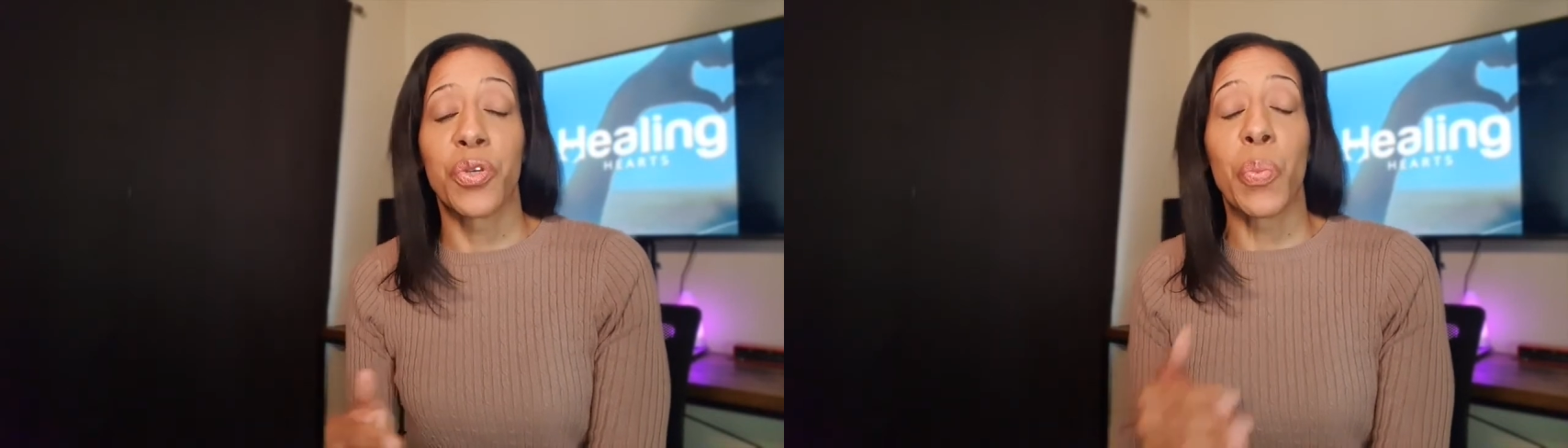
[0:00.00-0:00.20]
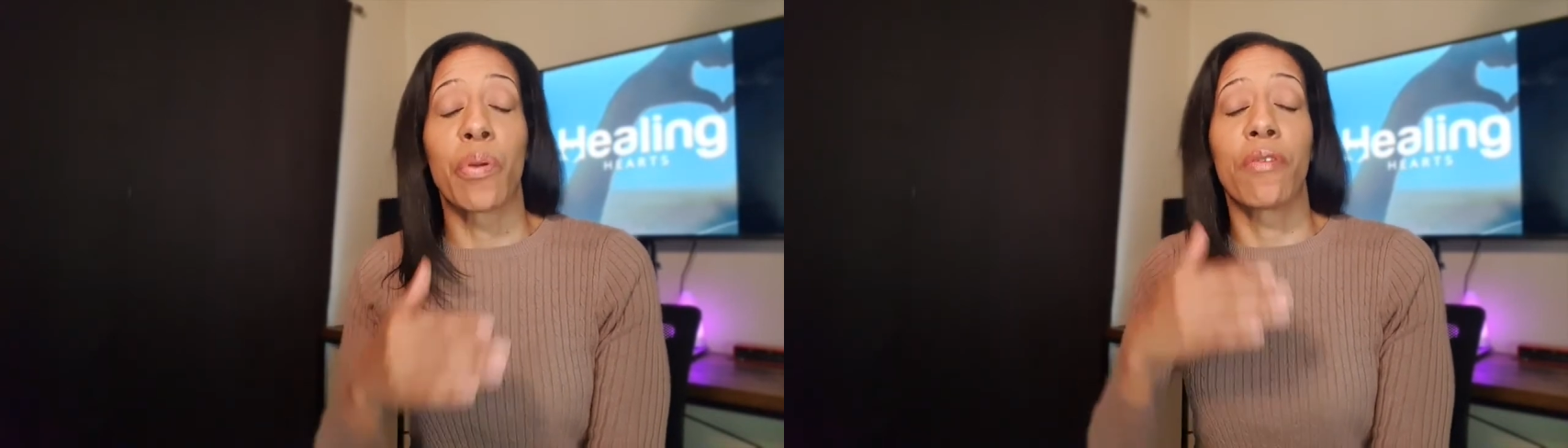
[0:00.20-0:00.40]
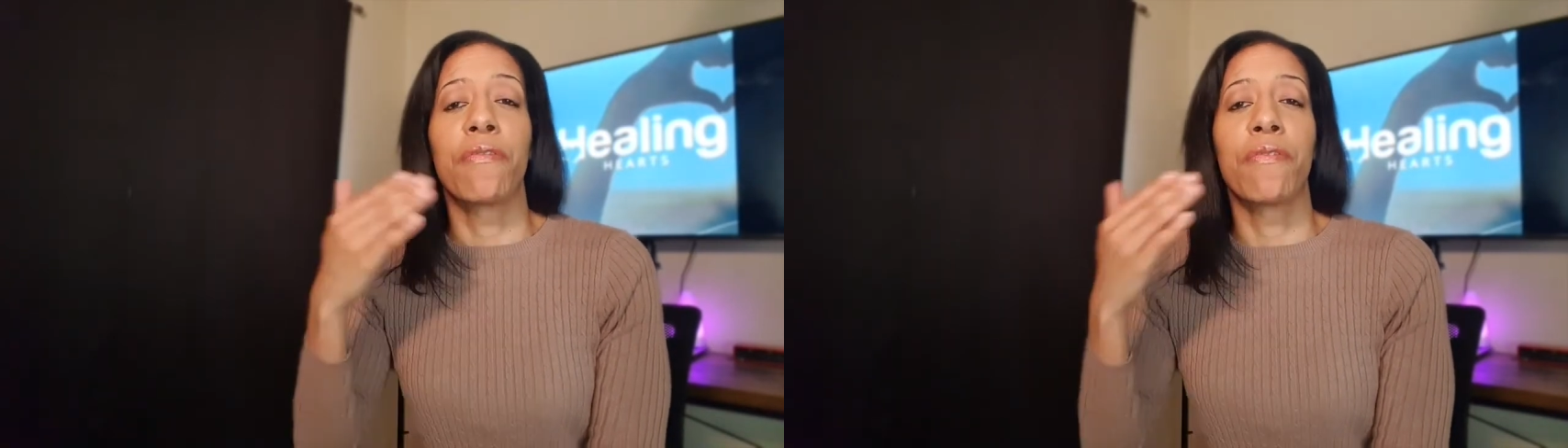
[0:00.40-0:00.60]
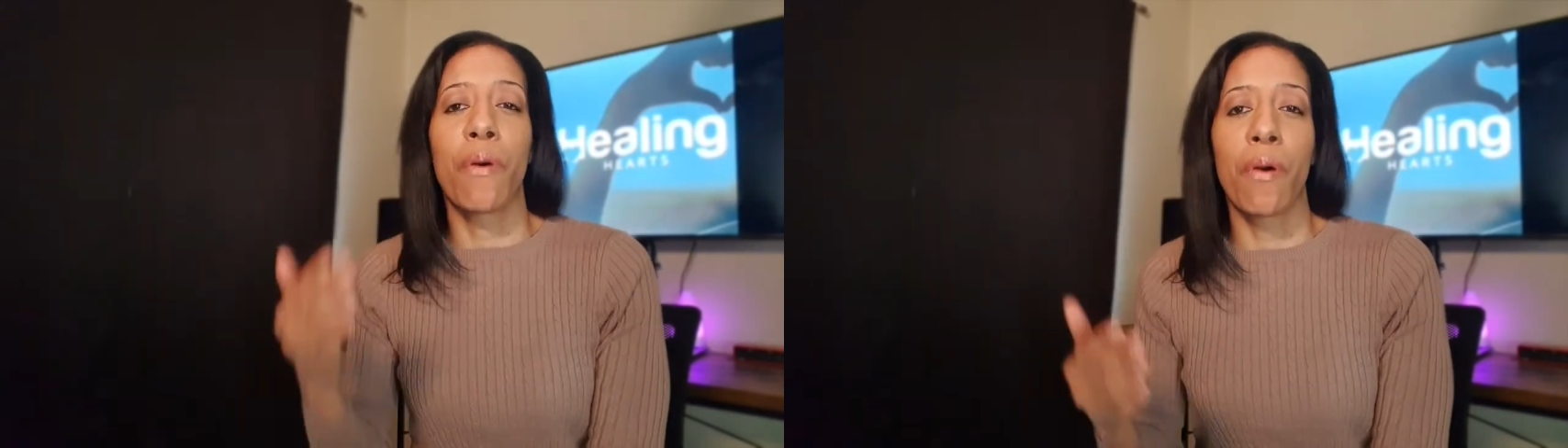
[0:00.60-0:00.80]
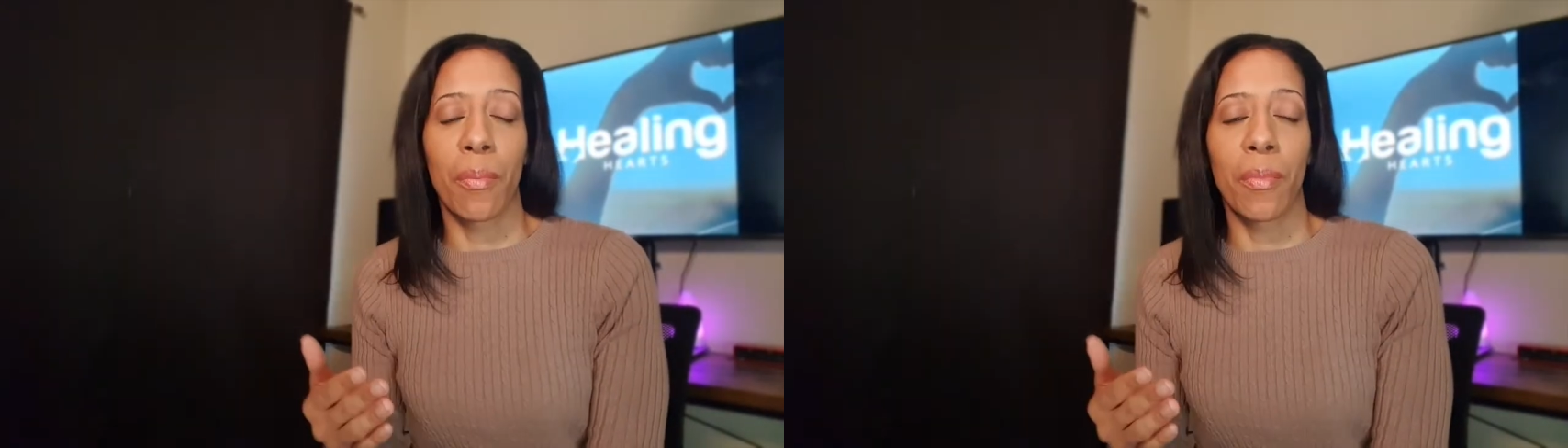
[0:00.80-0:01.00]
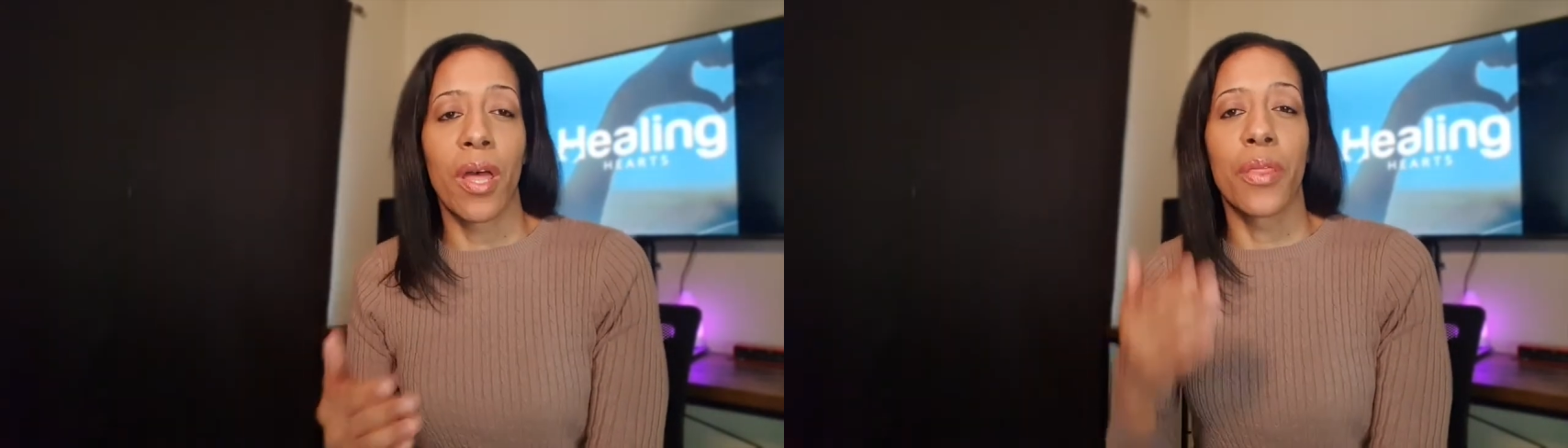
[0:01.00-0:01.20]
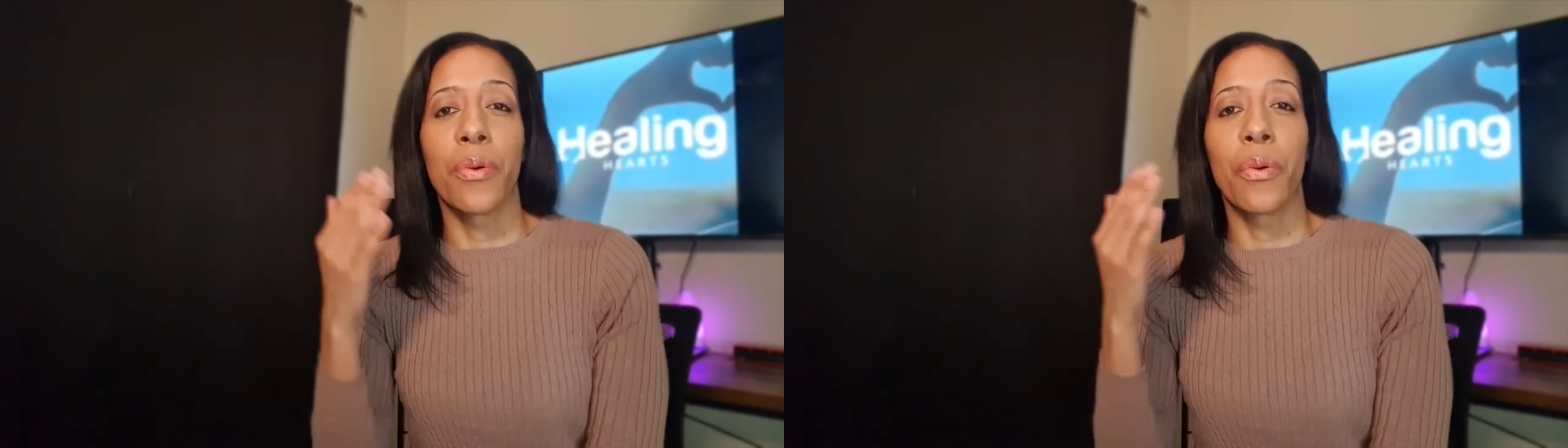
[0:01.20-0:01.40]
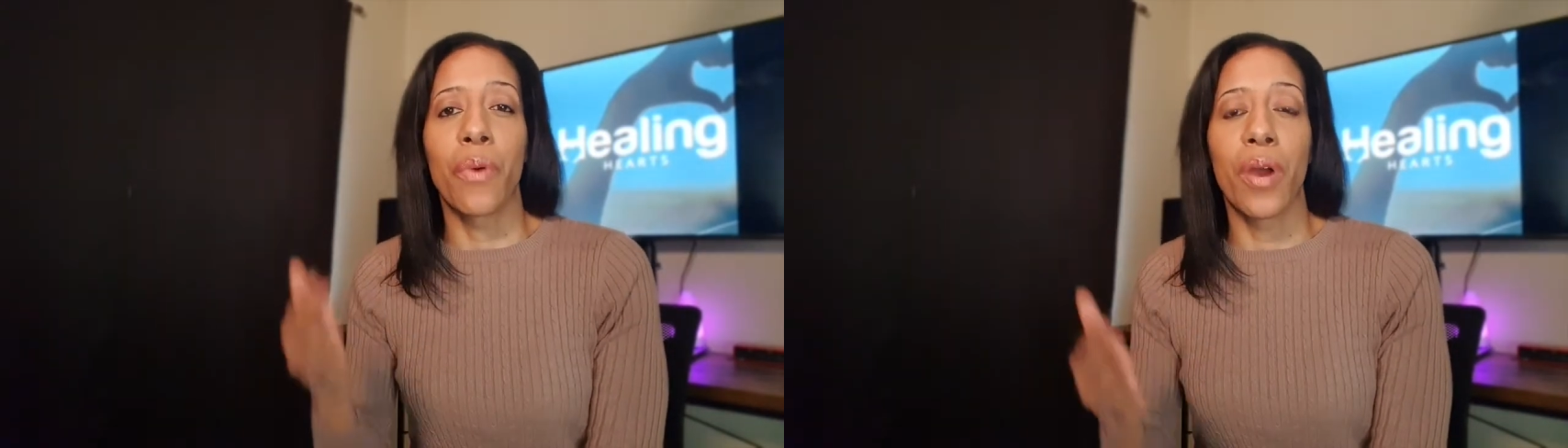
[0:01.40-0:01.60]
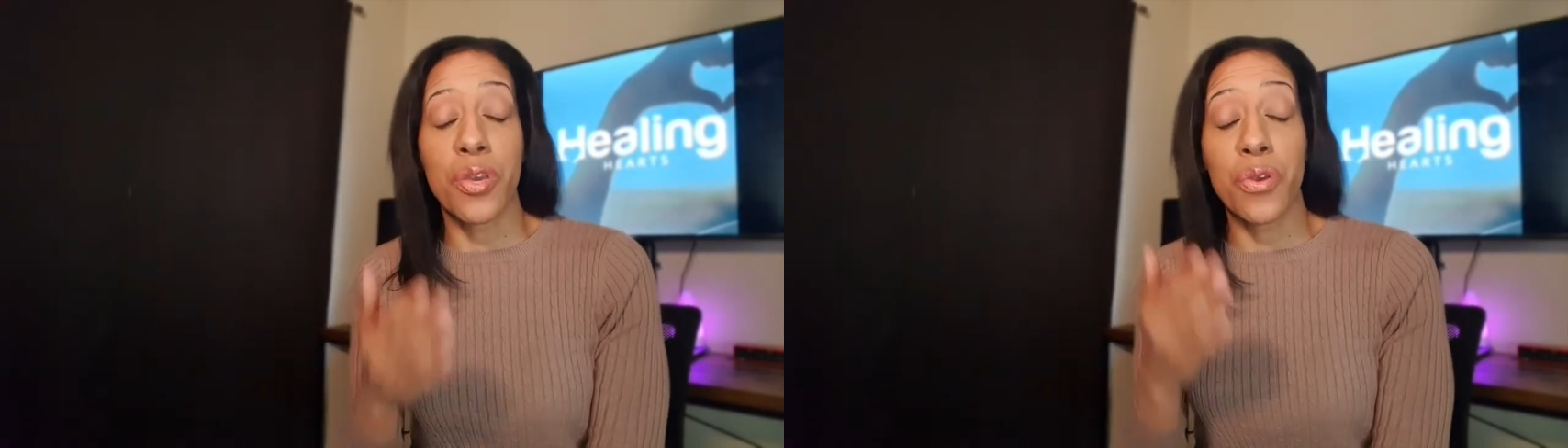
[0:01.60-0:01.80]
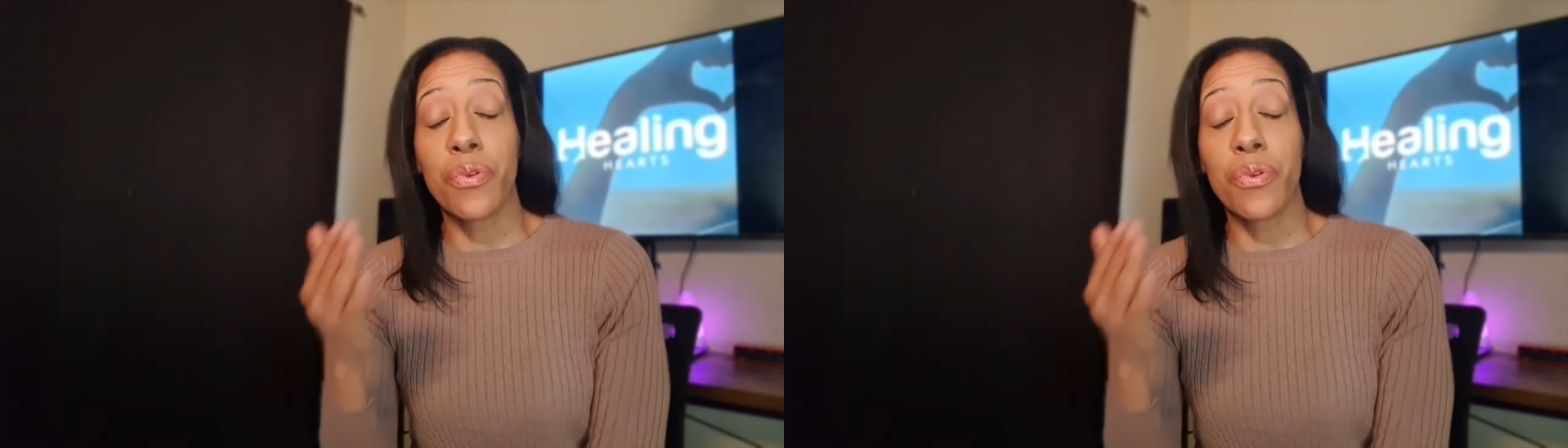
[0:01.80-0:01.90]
to perform the way